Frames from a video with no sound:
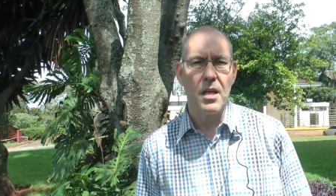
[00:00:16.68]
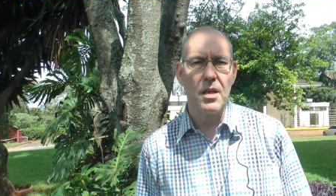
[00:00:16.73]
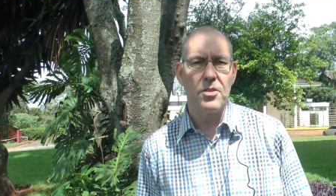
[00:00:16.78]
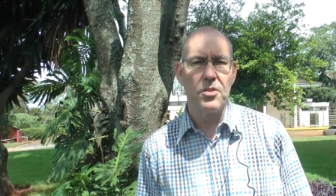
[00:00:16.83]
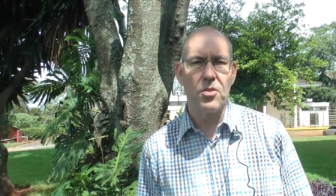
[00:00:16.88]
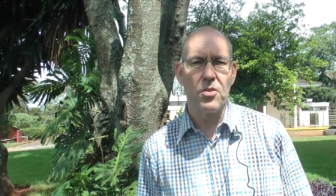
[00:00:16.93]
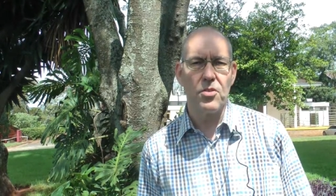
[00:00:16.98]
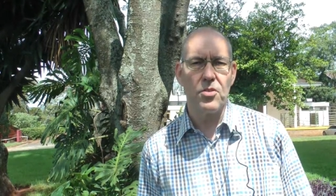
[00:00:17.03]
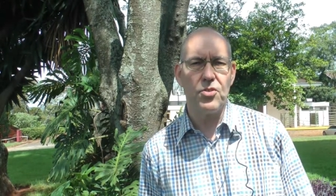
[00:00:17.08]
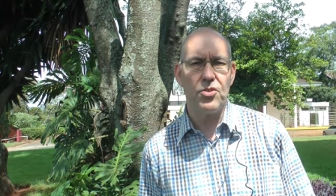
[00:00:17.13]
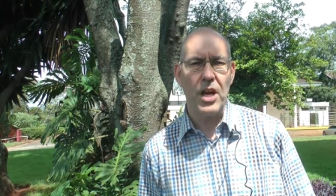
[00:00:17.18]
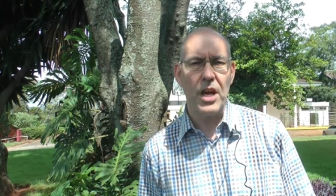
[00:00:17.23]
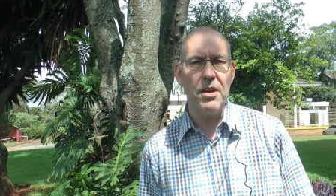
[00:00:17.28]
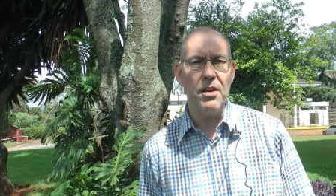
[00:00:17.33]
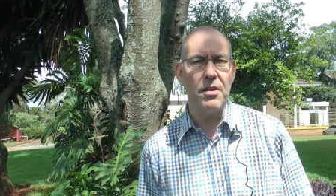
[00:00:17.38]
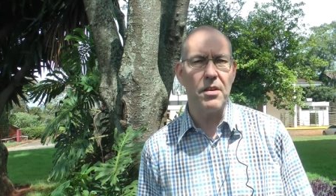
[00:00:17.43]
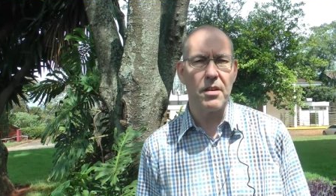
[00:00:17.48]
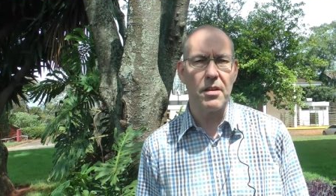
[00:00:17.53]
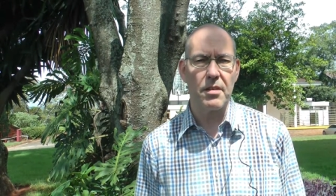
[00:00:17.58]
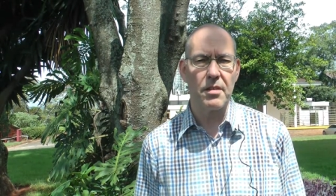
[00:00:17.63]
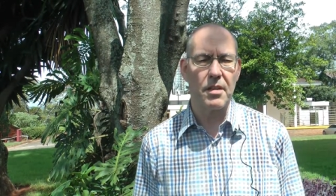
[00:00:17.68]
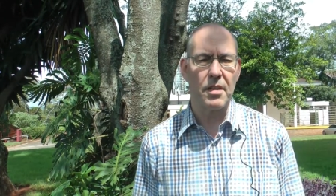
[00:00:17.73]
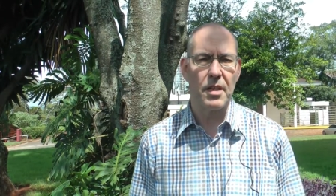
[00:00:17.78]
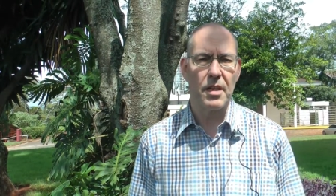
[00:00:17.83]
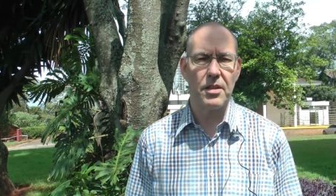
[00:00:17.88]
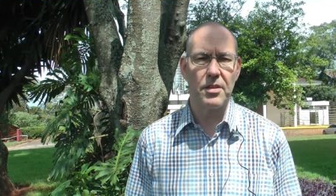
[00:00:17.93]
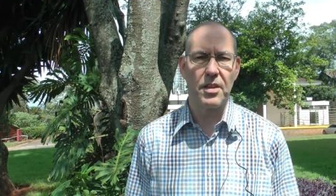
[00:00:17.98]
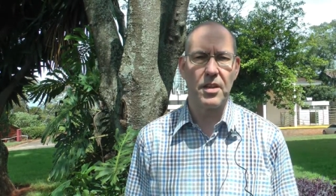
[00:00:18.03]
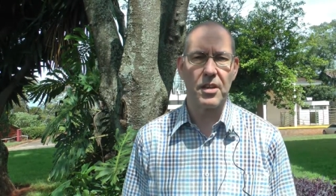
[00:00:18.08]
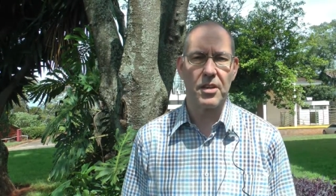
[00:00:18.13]
So gender
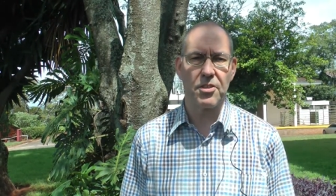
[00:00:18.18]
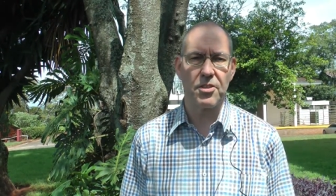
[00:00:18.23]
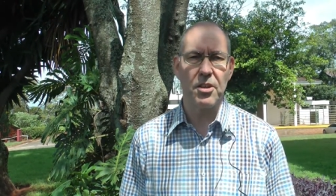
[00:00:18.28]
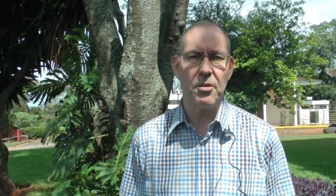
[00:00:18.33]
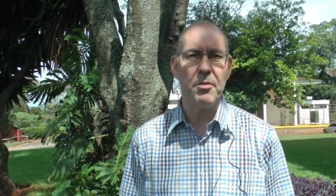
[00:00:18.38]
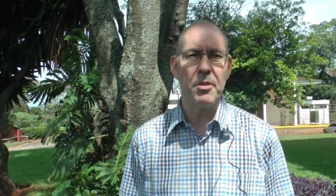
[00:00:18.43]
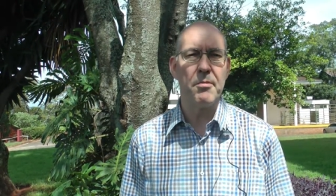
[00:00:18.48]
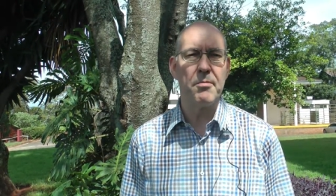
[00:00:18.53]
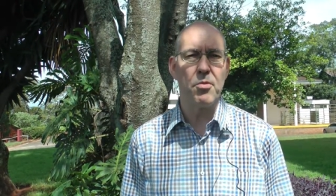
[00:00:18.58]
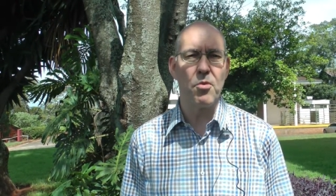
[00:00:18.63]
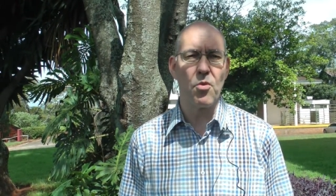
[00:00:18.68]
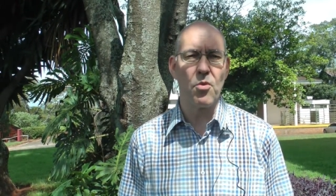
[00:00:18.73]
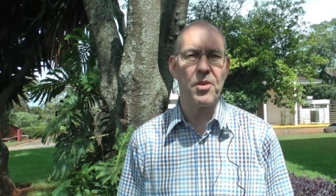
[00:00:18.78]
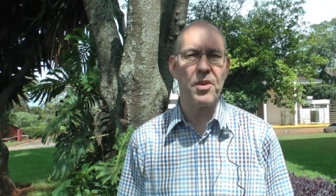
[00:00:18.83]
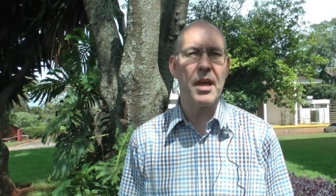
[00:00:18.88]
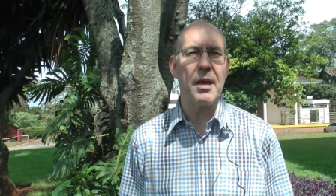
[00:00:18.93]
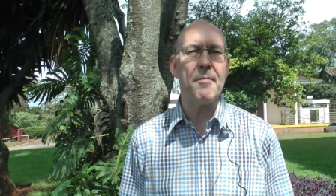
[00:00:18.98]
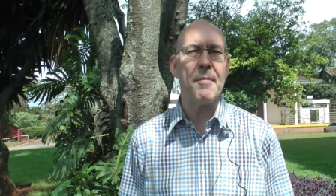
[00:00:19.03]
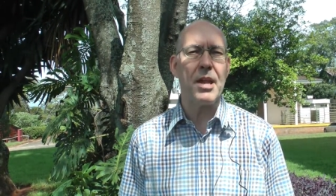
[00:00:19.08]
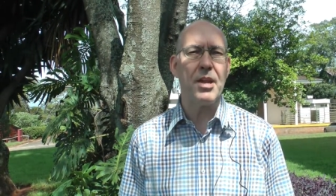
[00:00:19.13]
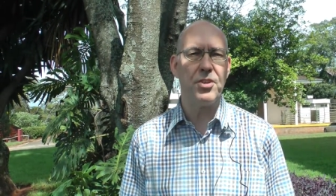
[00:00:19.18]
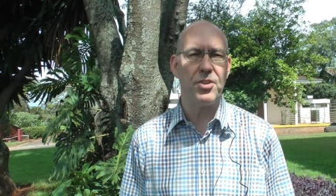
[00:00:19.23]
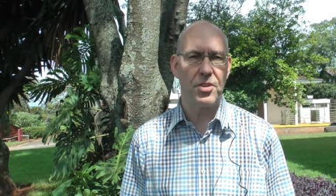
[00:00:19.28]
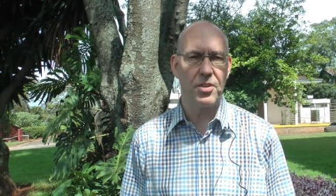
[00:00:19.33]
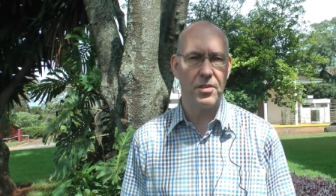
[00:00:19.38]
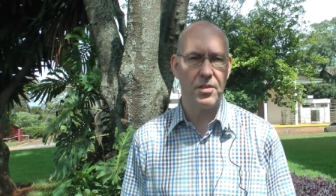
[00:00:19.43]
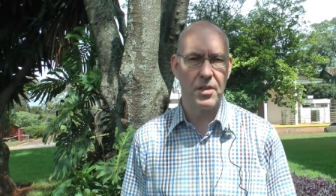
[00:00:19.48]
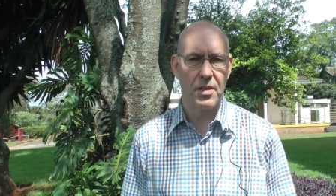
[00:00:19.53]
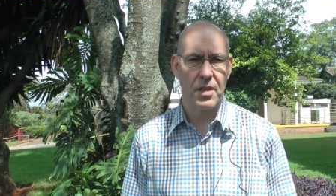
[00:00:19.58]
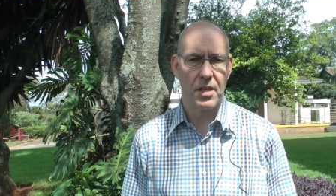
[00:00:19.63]
is an extremely important
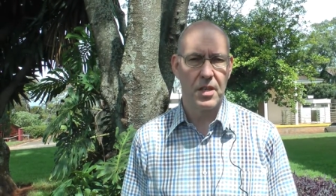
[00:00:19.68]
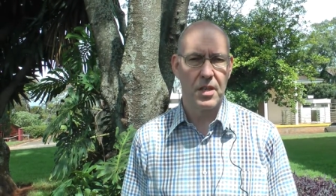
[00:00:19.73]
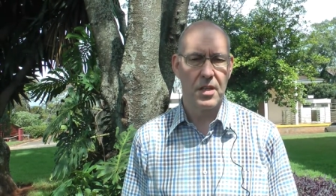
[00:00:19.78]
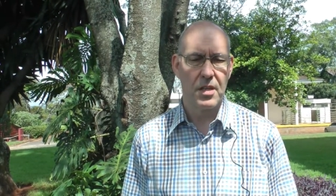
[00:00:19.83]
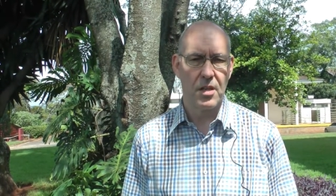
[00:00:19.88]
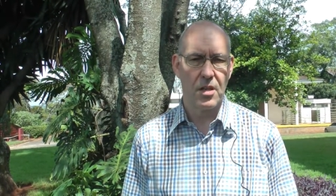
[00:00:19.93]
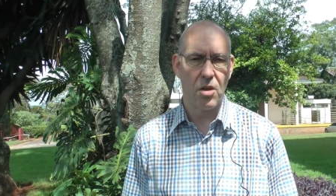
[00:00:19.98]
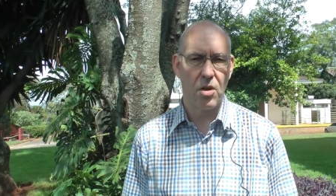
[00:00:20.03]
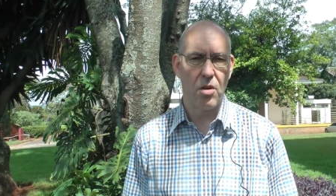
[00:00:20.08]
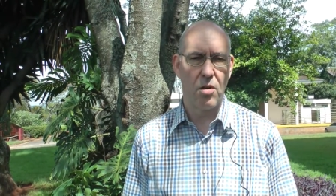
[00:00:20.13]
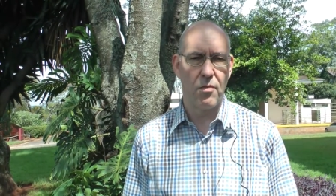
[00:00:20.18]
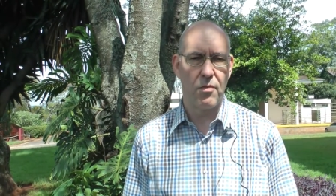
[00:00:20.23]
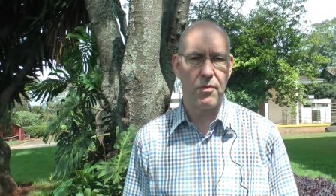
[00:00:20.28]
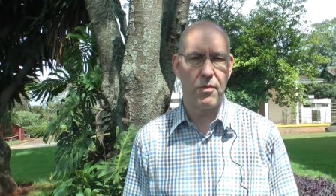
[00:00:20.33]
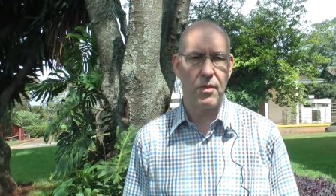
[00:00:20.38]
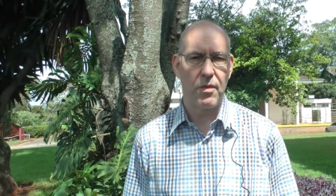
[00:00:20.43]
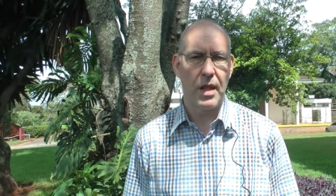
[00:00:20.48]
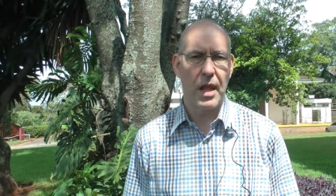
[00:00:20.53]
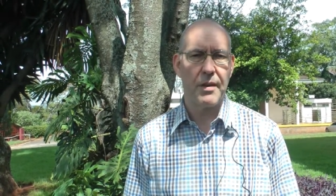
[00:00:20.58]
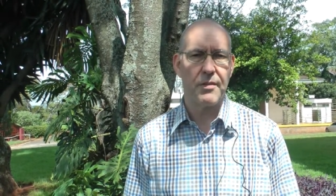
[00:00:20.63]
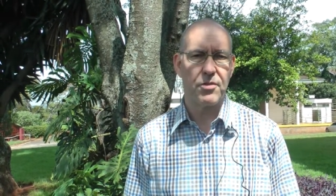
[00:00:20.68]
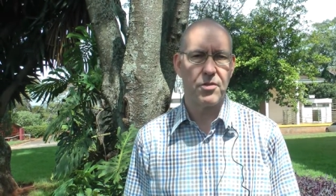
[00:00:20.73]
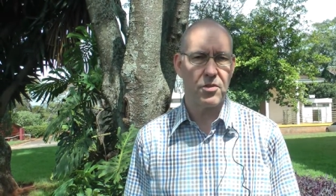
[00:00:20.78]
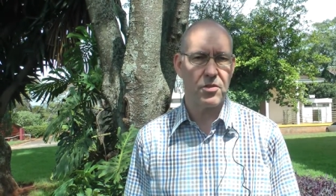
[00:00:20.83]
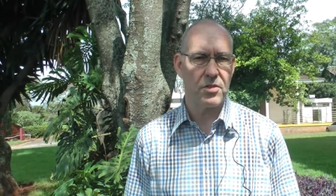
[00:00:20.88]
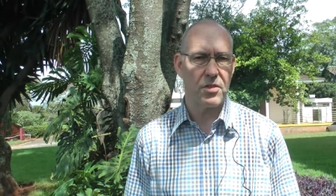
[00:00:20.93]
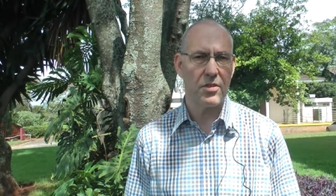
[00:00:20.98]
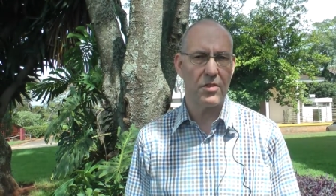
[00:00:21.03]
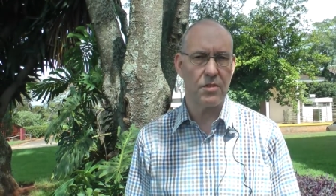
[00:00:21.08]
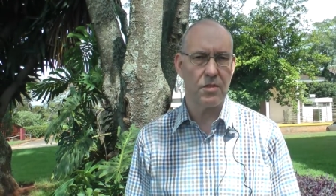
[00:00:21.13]
dimension of
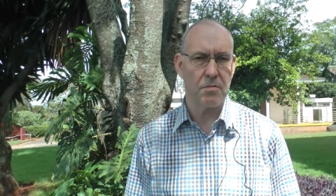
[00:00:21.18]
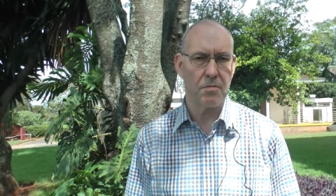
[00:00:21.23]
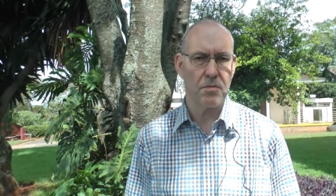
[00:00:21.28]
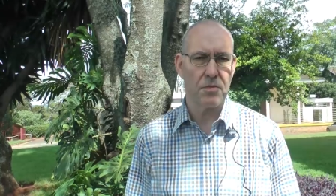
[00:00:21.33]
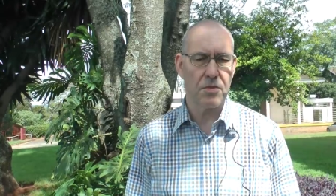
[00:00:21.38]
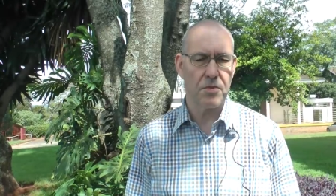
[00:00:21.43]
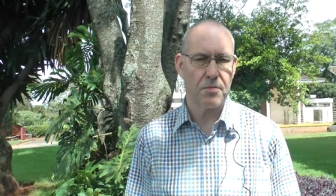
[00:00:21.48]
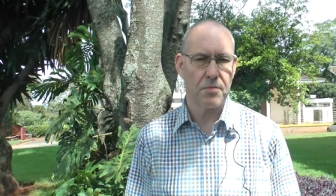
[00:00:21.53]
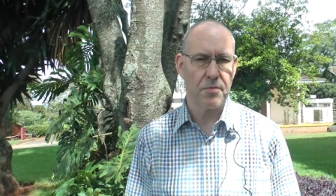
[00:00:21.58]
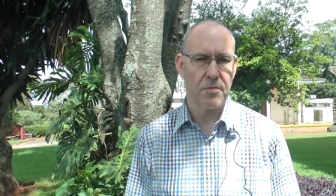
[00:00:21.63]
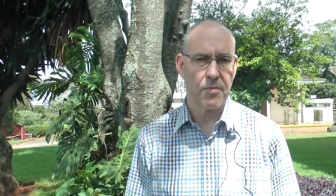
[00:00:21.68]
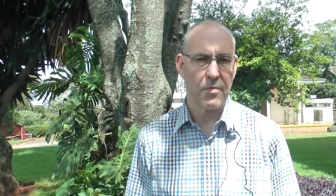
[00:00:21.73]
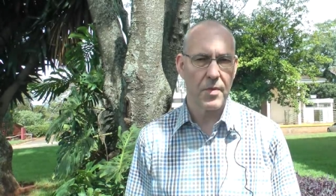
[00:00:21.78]
livestock systems.